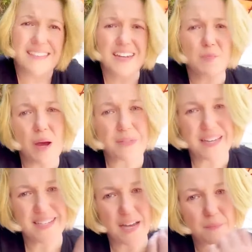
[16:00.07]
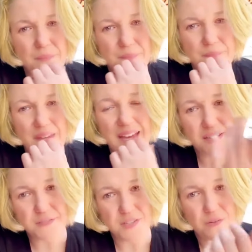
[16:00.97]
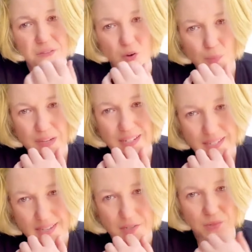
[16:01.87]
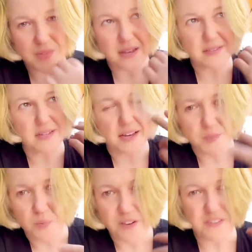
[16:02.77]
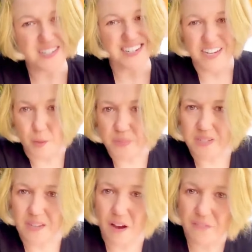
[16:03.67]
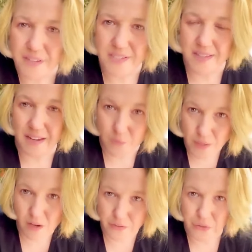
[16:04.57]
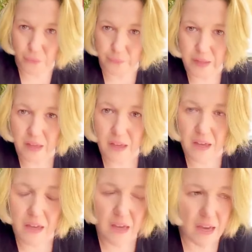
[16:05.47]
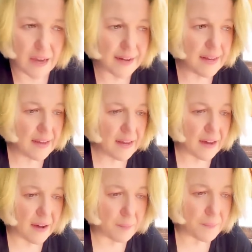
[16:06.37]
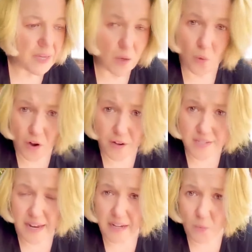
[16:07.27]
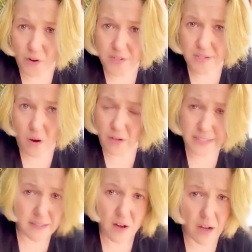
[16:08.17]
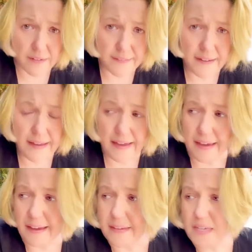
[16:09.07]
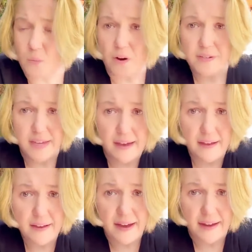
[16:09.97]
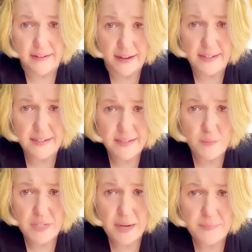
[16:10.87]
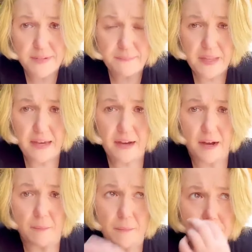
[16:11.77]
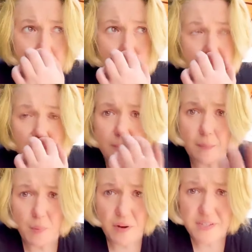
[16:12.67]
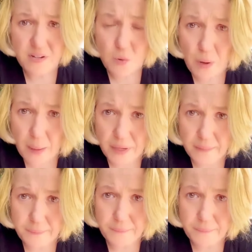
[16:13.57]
that he probably gets up, he has physical therapy, he does exercise, he has breakfast, and he comes to the office like we all do. And he works, and he works all day long. And he works at night sometimes. Do you remember President Obama?